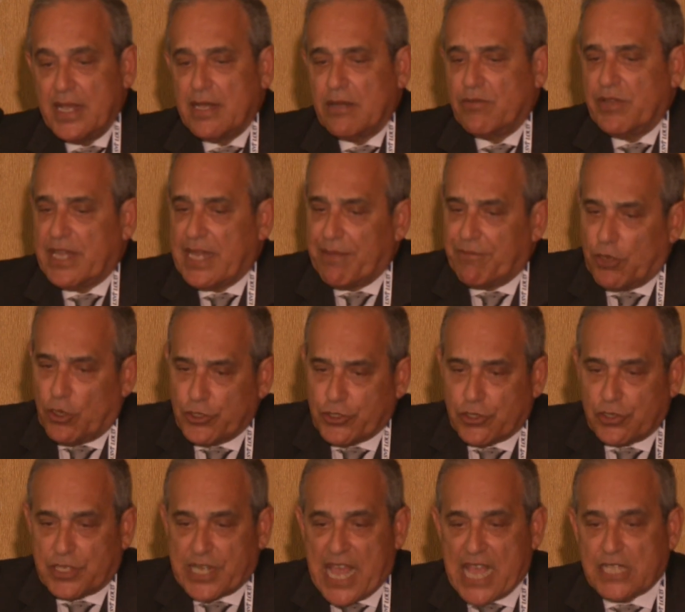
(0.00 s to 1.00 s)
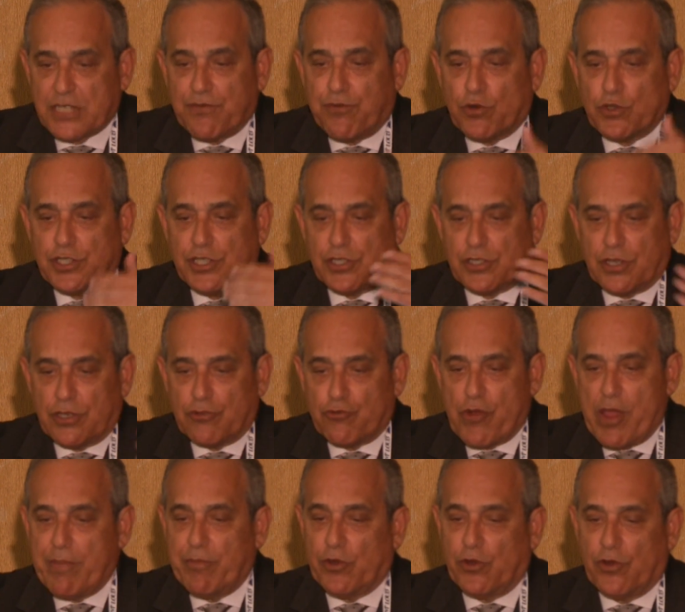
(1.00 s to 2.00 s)
We have also task forces on
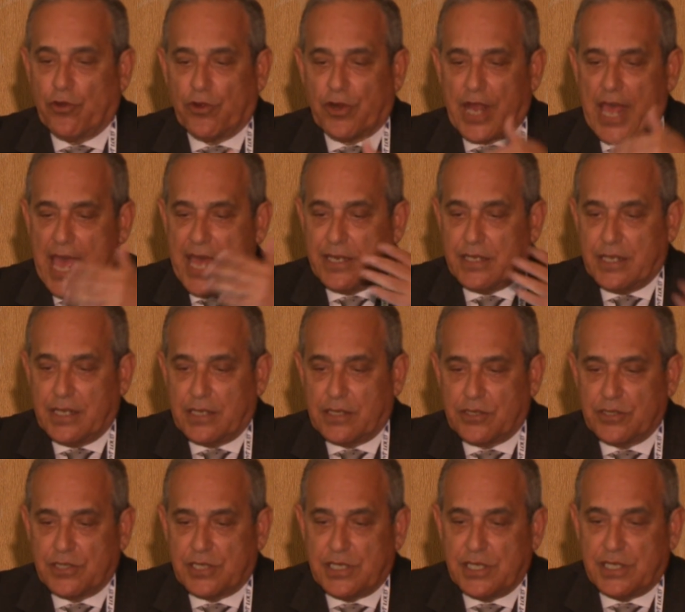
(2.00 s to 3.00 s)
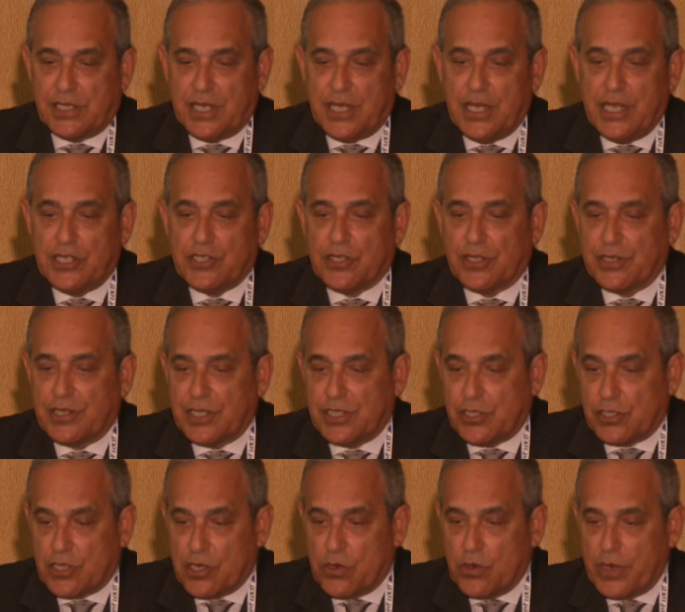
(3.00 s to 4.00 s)
tremor, on Huntington's disease, on
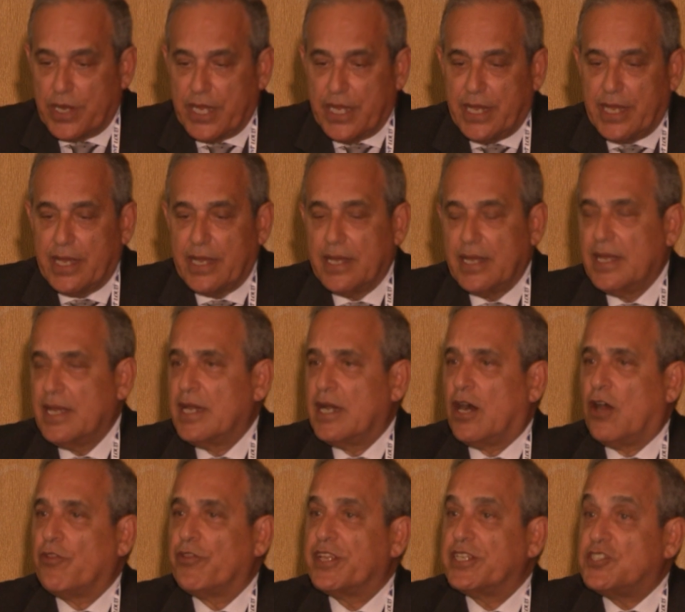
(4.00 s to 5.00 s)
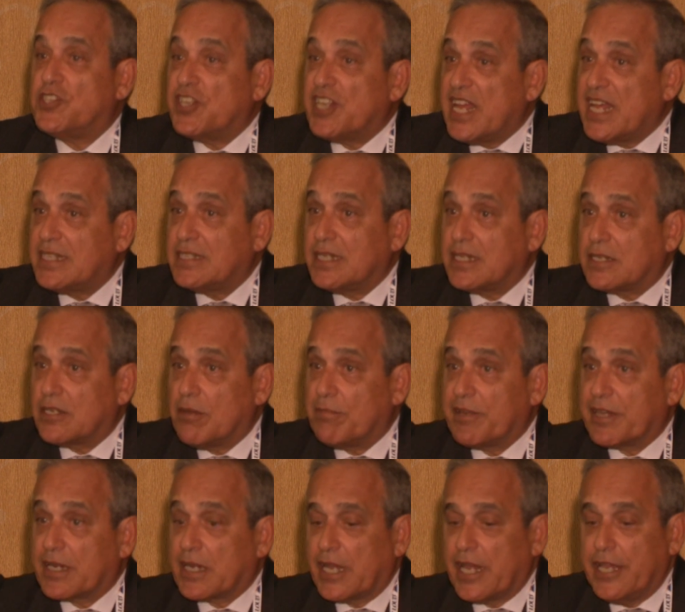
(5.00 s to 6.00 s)
dystonia, on the genetic
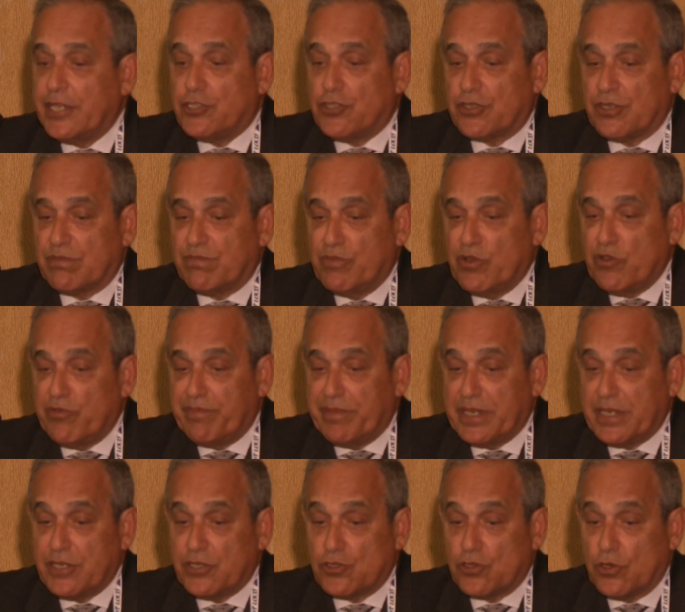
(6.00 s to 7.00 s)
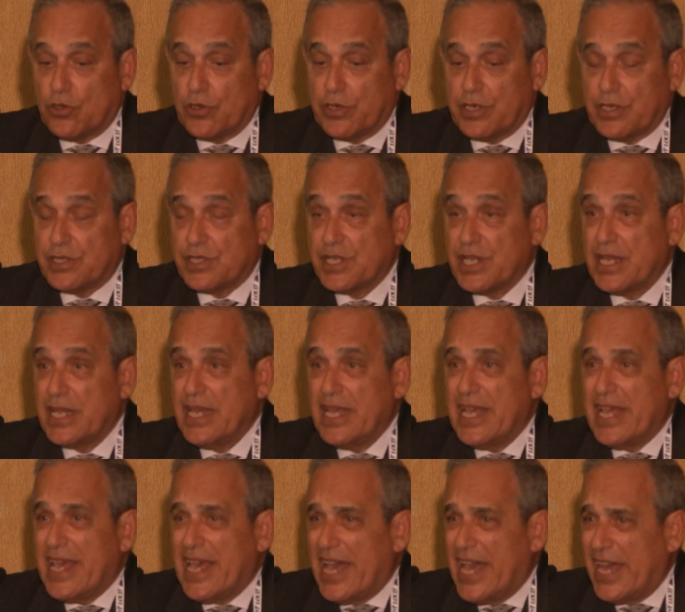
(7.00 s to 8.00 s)
nomenclature of movement disorders,
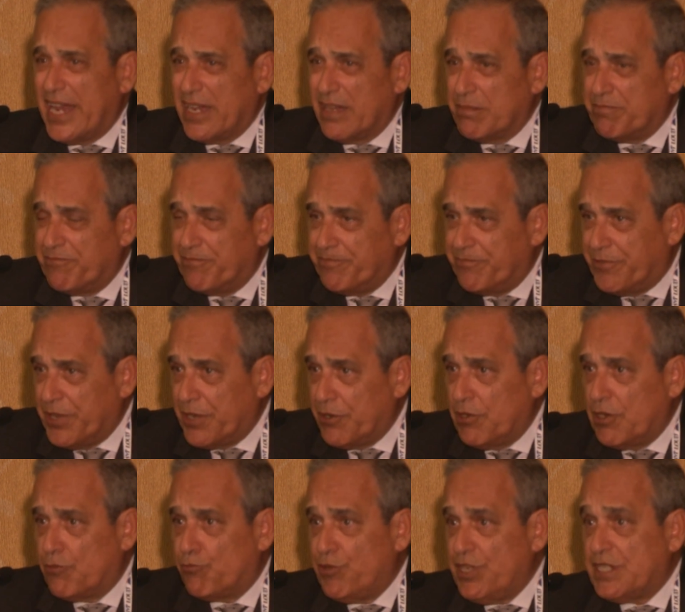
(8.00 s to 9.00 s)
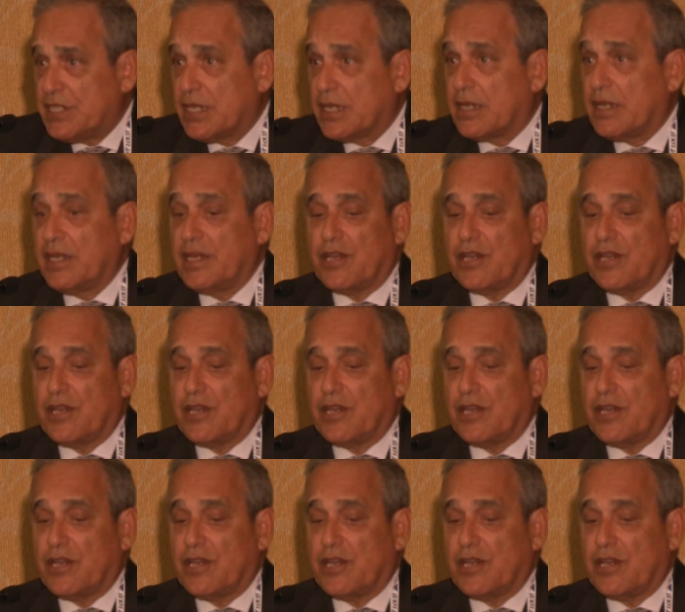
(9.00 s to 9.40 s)
and a very recently